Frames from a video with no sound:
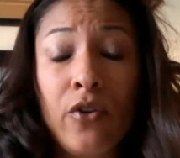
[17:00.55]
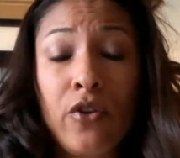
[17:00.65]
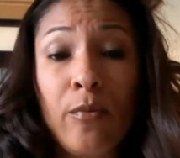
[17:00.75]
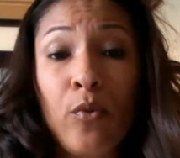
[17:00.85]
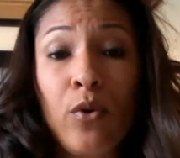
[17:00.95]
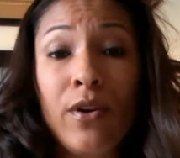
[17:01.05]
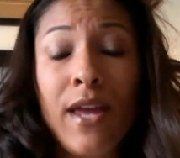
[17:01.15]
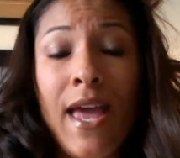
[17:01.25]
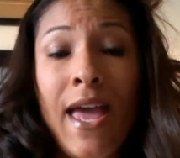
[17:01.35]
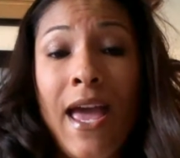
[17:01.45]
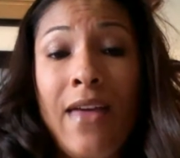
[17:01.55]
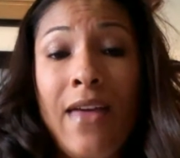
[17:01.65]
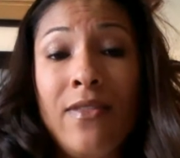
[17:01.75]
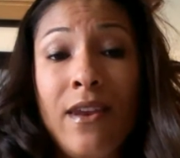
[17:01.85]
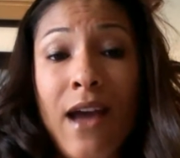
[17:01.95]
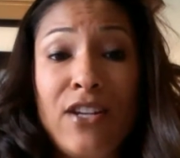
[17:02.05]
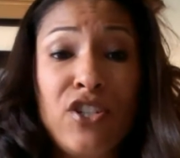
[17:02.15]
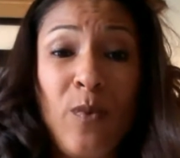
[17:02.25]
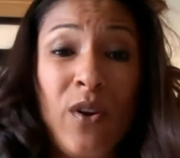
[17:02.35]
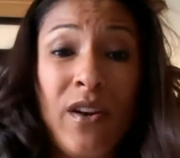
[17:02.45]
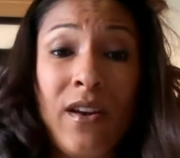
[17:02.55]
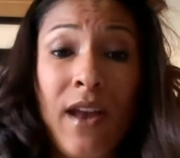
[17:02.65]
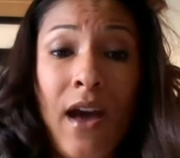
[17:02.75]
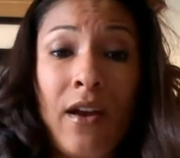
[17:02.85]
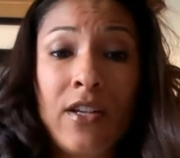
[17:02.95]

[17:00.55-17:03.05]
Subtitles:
on your board. And then I just printed it out.